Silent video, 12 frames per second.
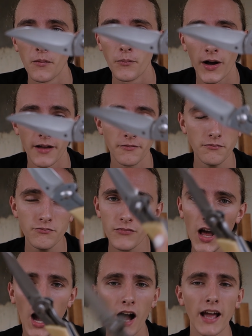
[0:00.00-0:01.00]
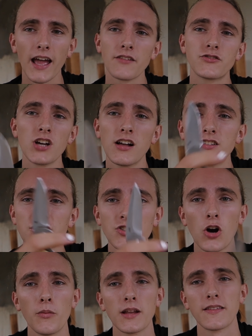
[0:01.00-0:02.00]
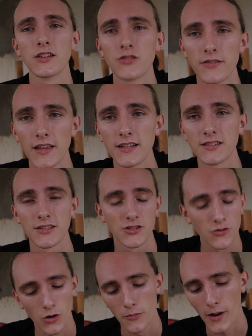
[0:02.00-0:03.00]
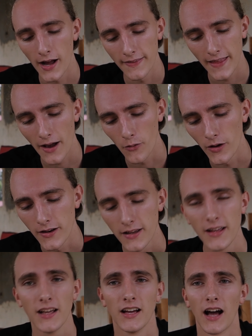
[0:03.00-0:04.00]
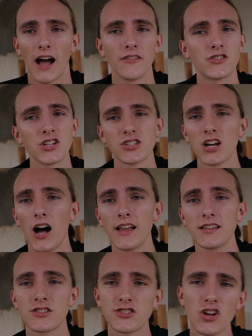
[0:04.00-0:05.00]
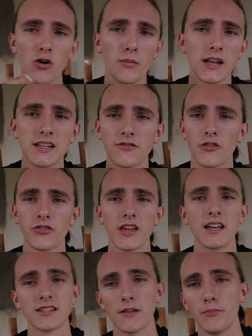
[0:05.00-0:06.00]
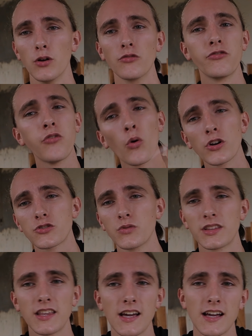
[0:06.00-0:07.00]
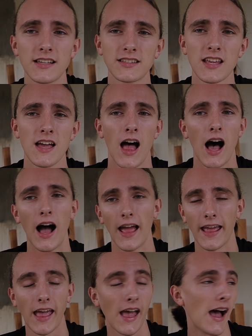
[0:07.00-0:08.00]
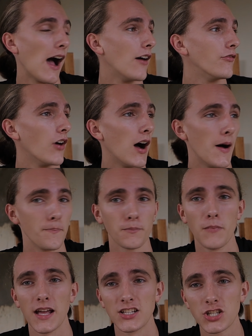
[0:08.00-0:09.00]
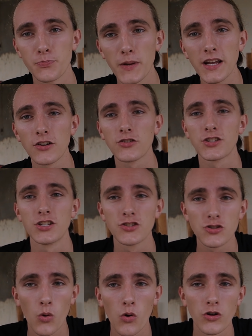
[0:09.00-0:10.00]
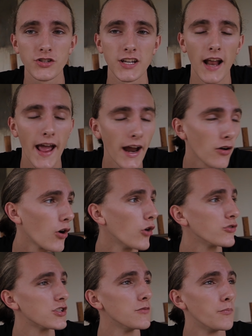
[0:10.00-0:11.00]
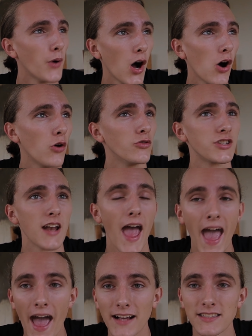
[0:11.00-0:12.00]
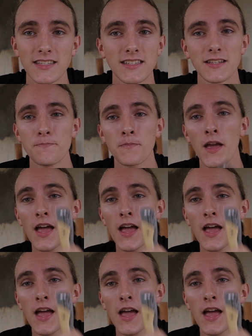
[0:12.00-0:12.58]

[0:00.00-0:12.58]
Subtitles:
but I have done so many things with this. The story behind that one, I've just cut so many different things. I've built forts with this. I have made spears and swords and arrows and bows and axes and